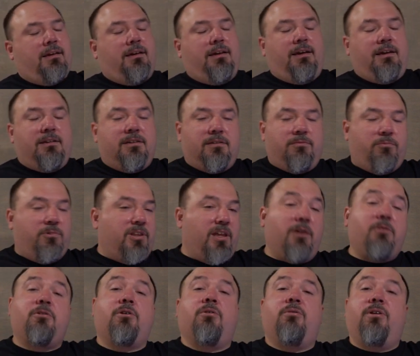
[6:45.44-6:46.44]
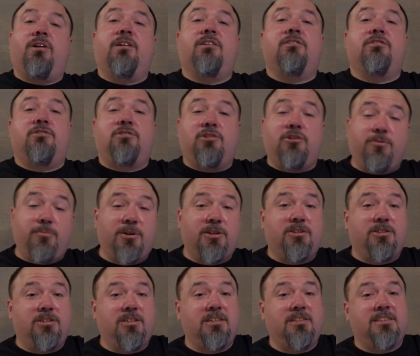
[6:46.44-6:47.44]
And without going into too
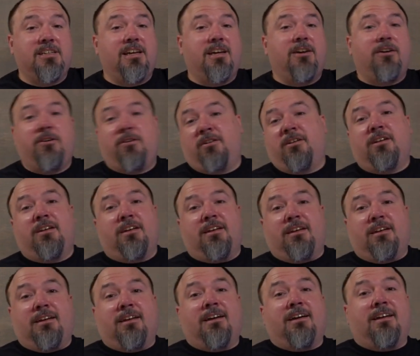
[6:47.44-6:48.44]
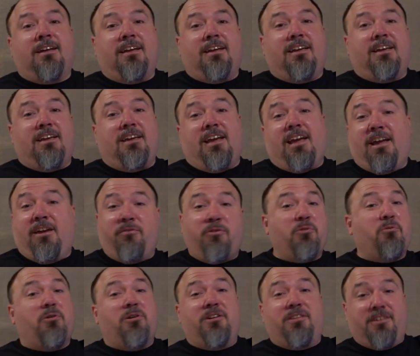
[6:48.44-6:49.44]
much detail, every
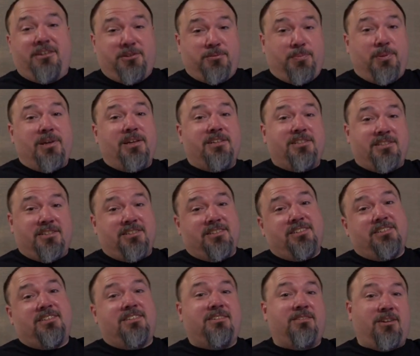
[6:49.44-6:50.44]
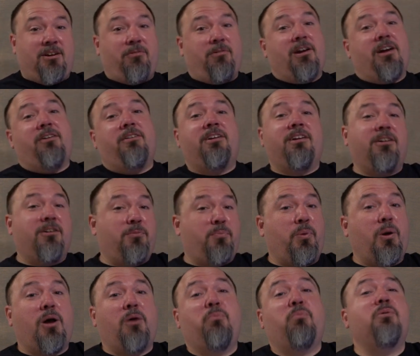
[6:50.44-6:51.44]
one of these pieces around here
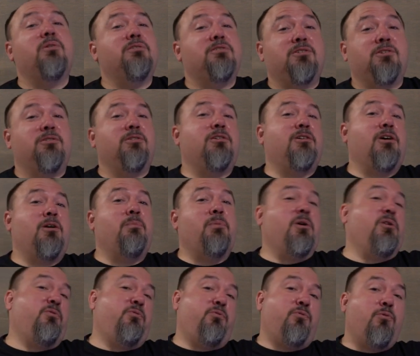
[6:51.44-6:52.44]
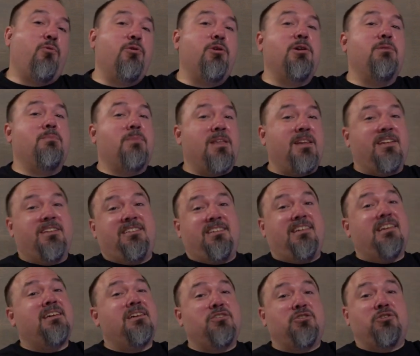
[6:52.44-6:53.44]
probably took about 40 minutes
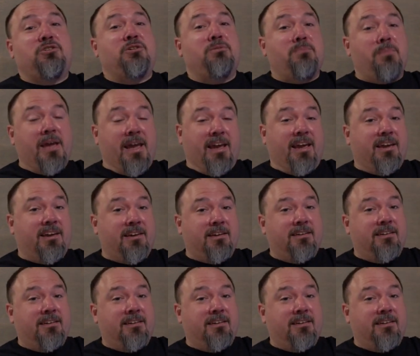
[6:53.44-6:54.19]
each to make